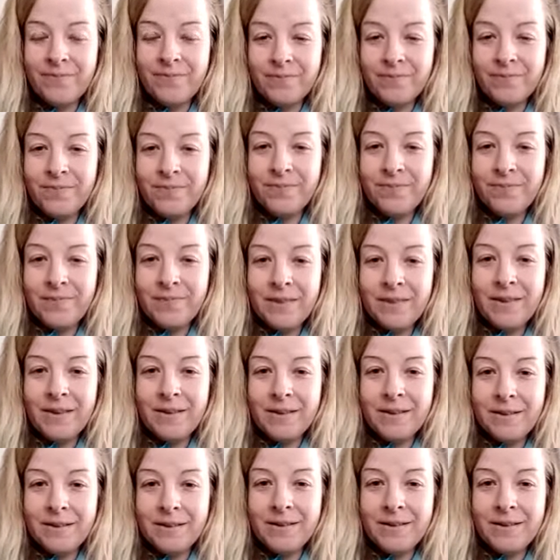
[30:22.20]

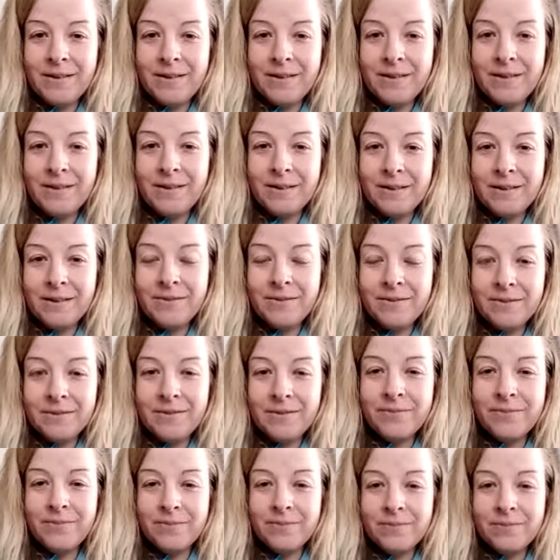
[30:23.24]

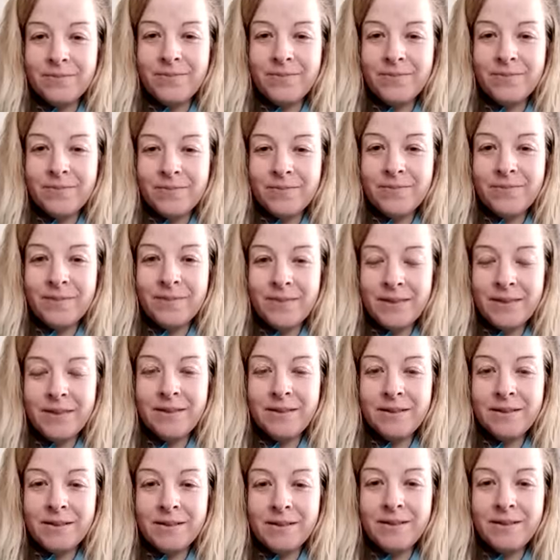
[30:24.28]
No words are spoken by the person on screen.